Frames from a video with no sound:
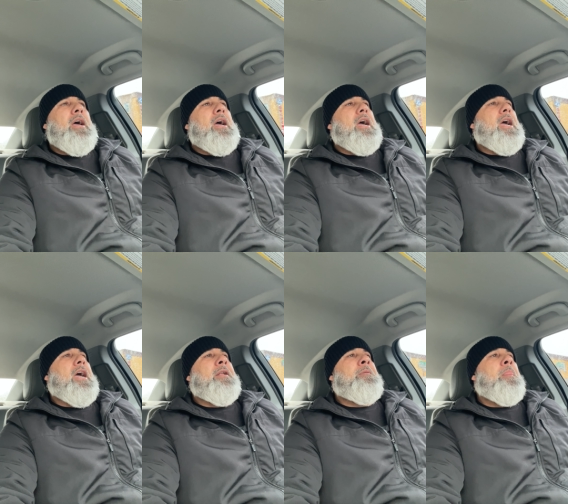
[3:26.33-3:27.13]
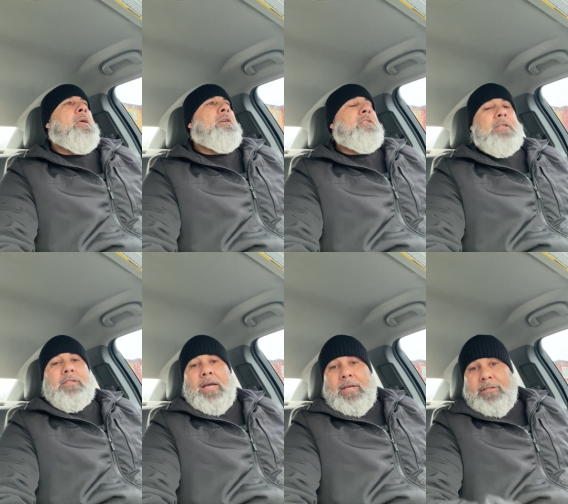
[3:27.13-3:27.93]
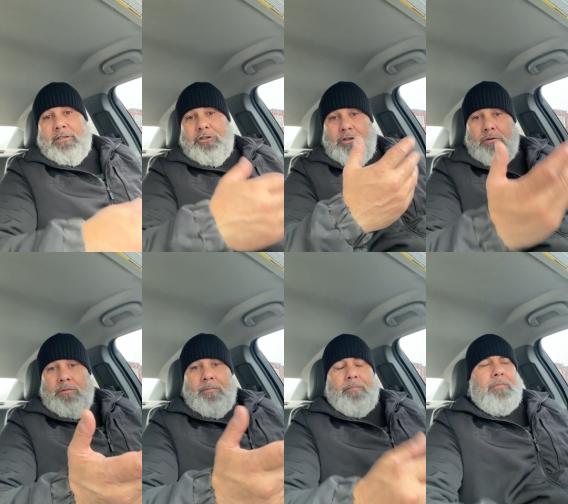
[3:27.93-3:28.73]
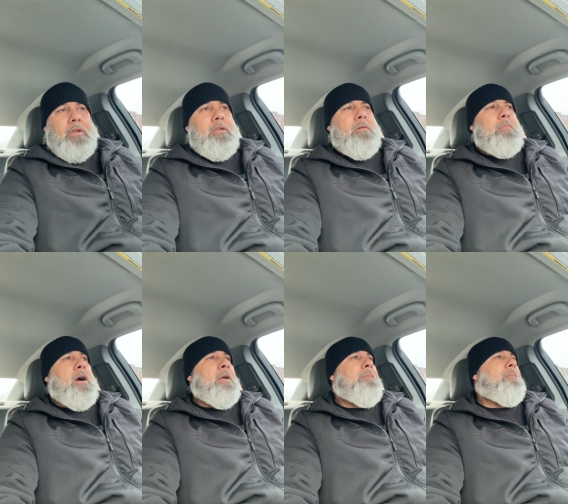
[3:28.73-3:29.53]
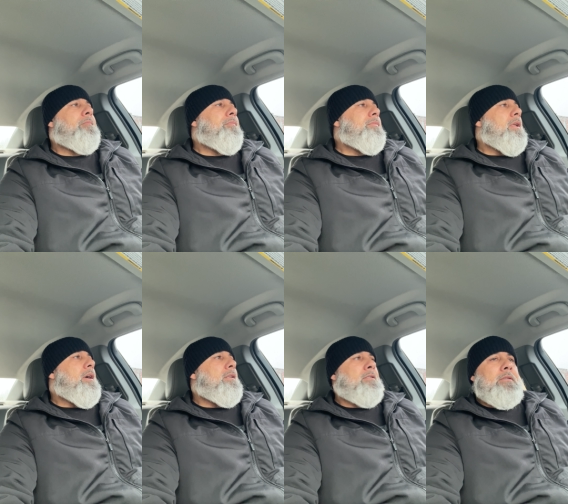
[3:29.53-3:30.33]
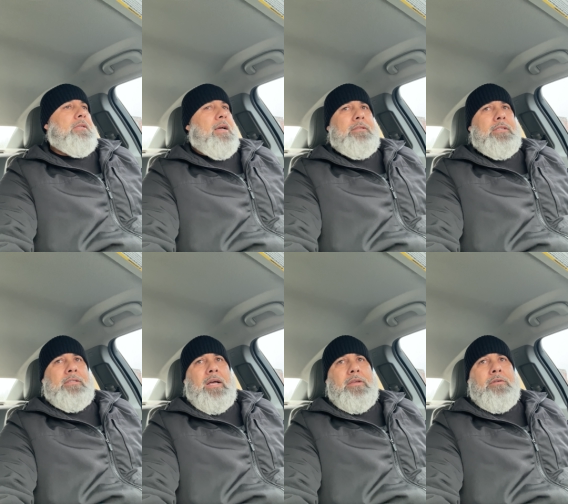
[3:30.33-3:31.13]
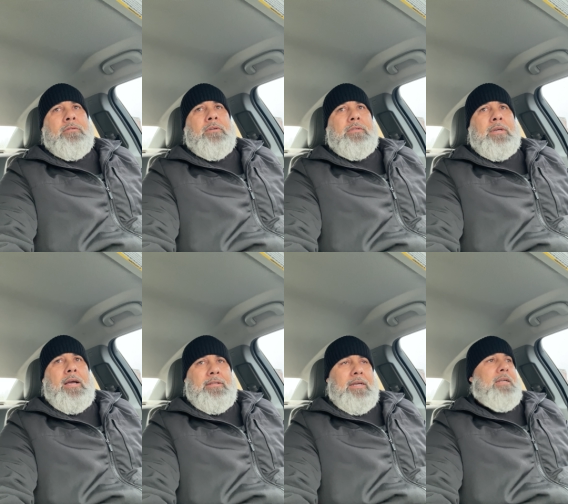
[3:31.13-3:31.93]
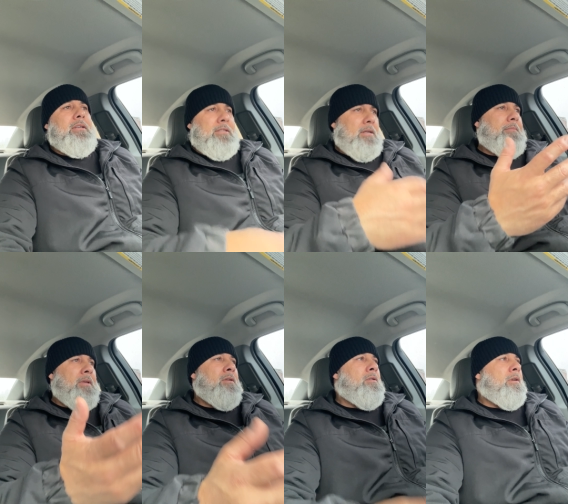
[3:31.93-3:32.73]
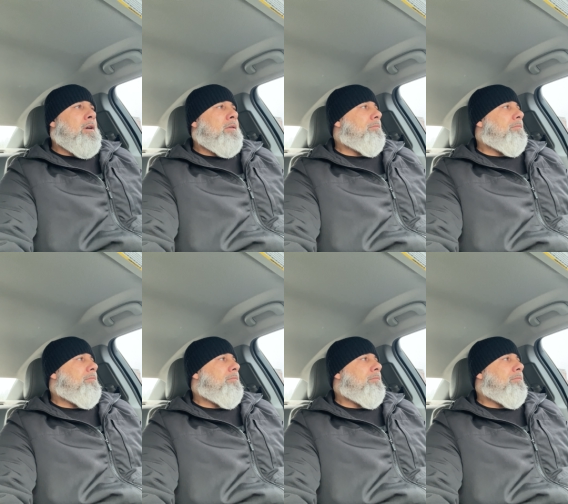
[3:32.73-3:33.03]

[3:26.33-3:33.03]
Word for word: and sometimes it's you in your mind and sometimes it's not you. Sometimes there is something going on.